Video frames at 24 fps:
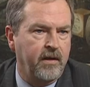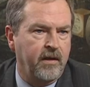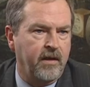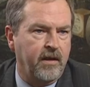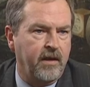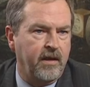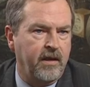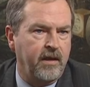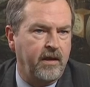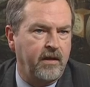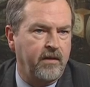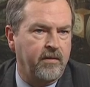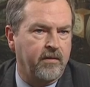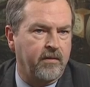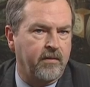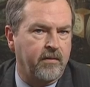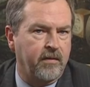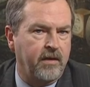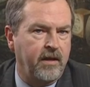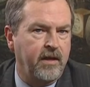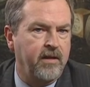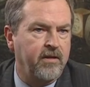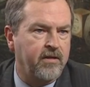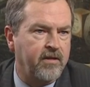
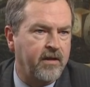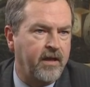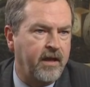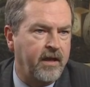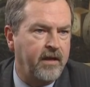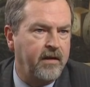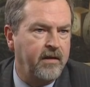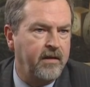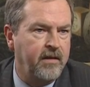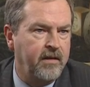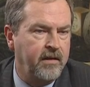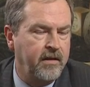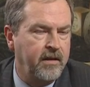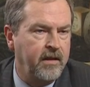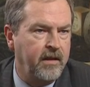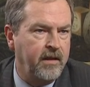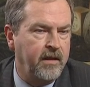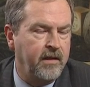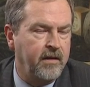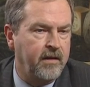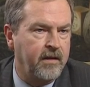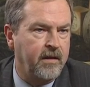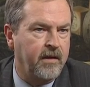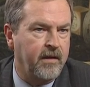either inside
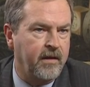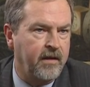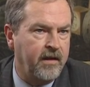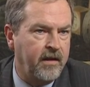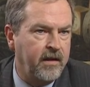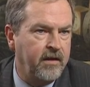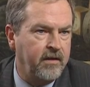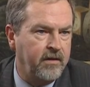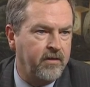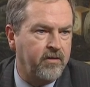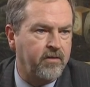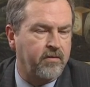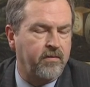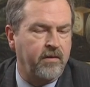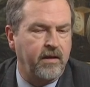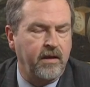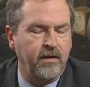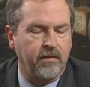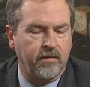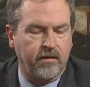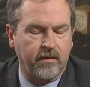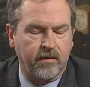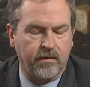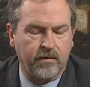the
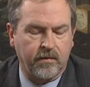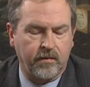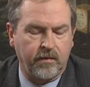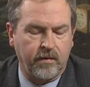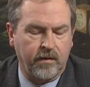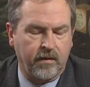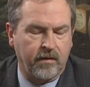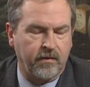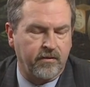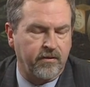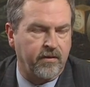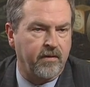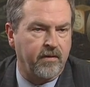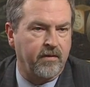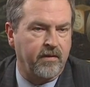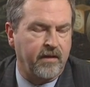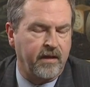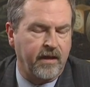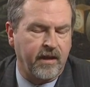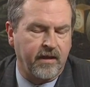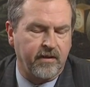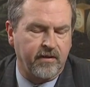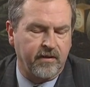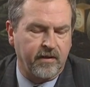industry or
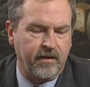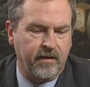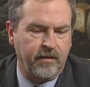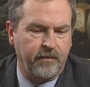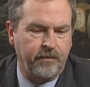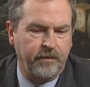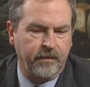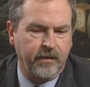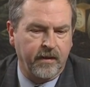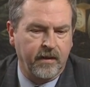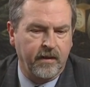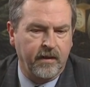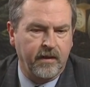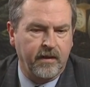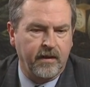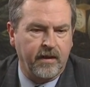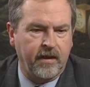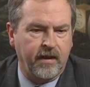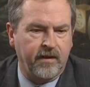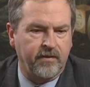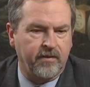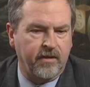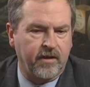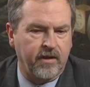certainly as
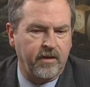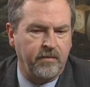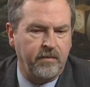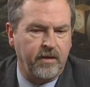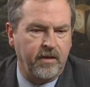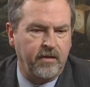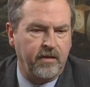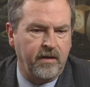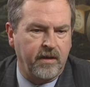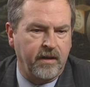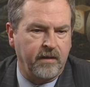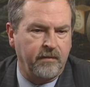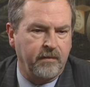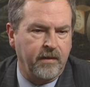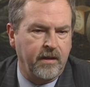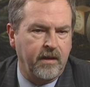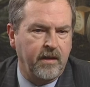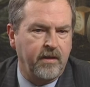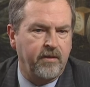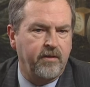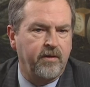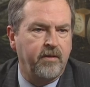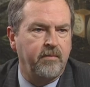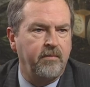a community.
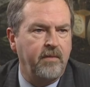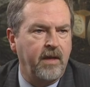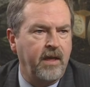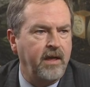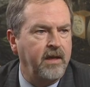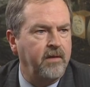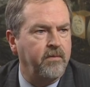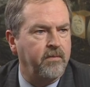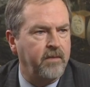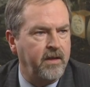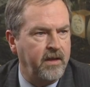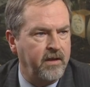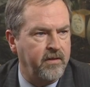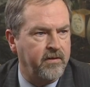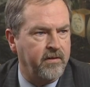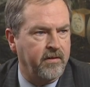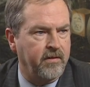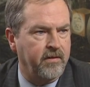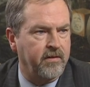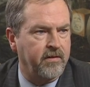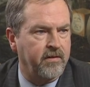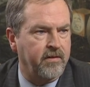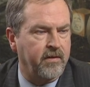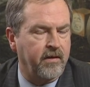There are many
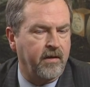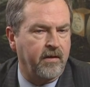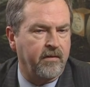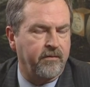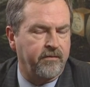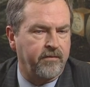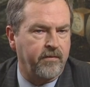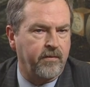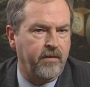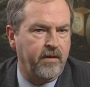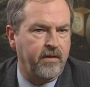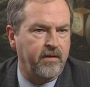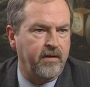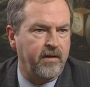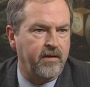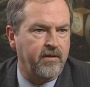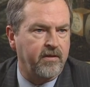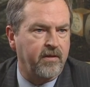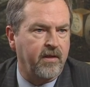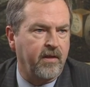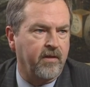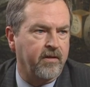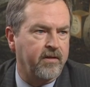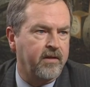reasons for
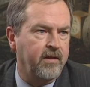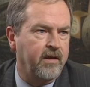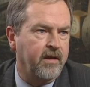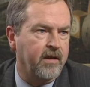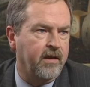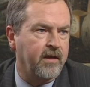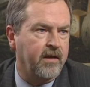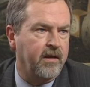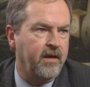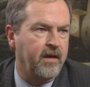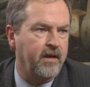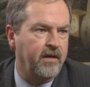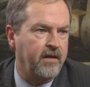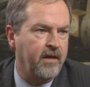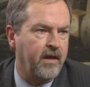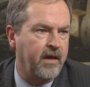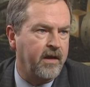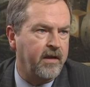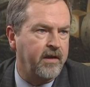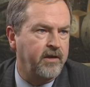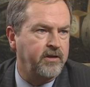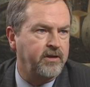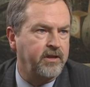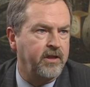this. Health
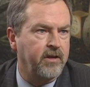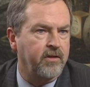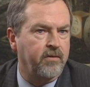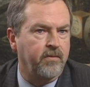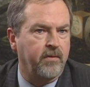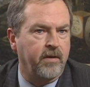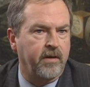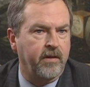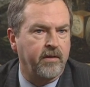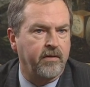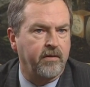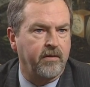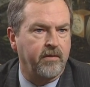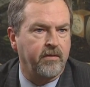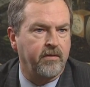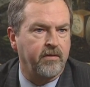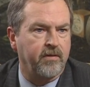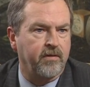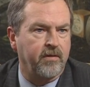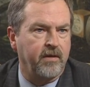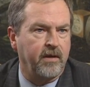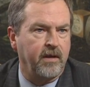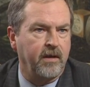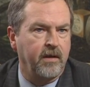technology is one of
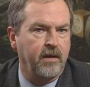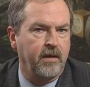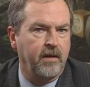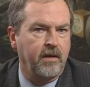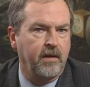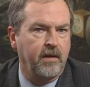those. The